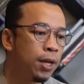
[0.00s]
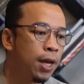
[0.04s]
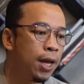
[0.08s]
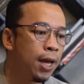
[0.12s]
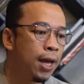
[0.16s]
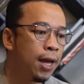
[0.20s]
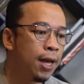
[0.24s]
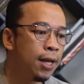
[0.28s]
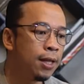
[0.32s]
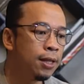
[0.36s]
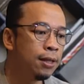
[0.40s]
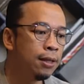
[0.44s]

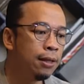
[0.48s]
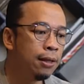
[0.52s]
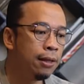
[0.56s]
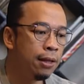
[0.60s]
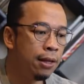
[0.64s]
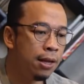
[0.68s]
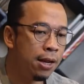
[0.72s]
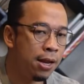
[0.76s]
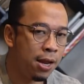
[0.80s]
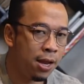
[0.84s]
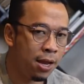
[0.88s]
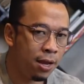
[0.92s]

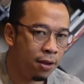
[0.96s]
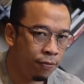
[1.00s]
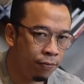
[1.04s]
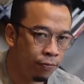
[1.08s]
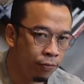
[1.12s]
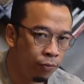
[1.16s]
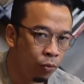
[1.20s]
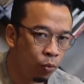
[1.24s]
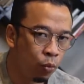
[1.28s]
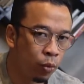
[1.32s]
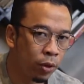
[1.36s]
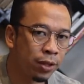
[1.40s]
and leave
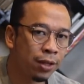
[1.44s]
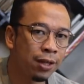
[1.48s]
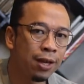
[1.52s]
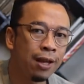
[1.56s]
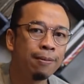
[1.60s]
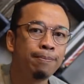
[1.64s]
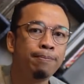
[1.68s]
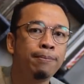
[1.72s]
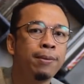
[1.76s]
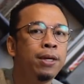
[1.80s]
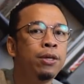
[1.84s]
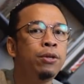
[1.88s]
what
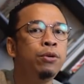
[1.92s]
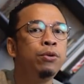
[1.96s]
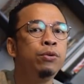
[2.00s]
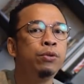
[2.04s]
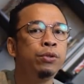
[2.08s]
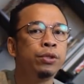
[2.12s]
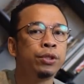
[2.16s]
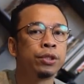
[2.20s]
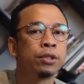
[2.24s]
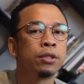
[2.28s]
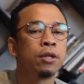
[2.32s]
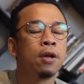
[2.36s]
can be
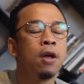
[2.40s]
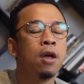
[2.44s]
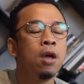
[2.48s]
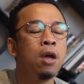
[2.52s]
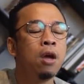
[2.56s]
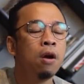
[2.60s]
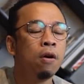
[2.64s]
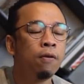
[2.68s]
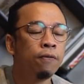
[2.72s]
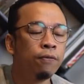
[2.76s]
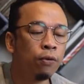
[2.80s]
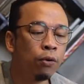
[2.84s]
used
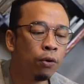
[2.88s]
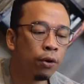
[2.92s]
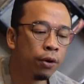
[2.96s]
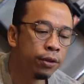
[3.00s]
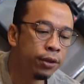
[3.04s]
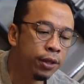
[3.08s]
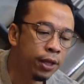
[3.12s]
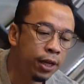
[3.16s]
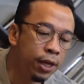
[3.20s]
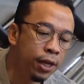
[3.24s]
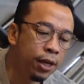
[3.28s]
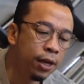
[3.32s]
for
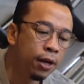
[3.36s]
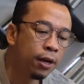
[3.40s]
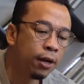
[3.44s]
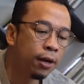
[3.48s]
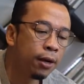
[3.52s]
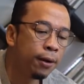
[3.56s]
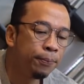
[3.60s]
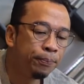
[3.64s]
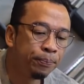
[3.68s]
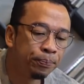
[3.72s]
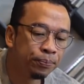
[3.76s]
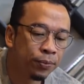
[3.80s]

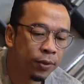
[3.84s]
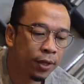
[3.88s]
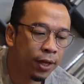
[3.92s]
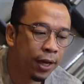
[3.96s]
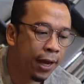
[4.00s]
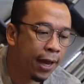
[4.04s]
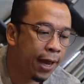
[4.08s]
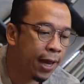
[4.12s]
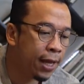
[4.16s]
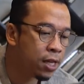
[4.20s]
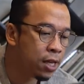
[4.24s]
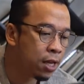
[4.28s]
the
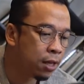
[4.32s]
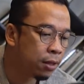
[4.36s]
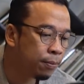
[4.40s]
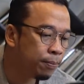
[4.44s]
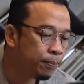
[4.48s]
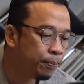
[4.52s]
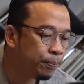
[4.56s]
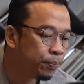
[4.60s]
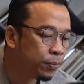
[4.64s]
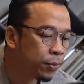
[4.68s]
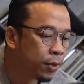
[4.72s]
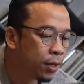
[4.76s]
edit.
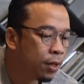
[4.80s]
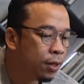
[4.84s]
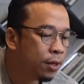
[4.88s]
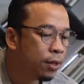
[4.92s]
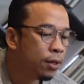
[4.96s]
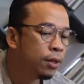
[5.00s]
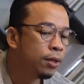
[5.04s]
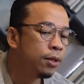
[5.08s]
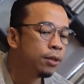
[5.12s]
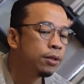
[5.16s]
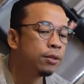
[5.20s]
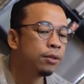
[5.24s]

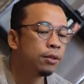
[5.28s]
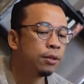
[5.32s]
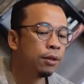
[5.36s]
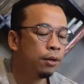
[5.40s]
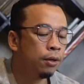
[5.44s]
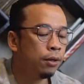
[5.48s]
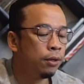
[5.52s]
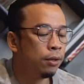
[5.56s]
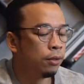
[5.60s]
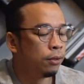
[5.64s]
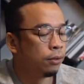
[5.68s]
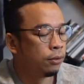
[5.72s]

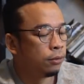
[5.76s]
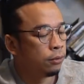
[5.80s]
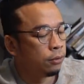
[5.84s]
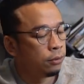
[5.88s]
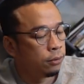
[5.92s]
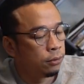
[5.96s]
So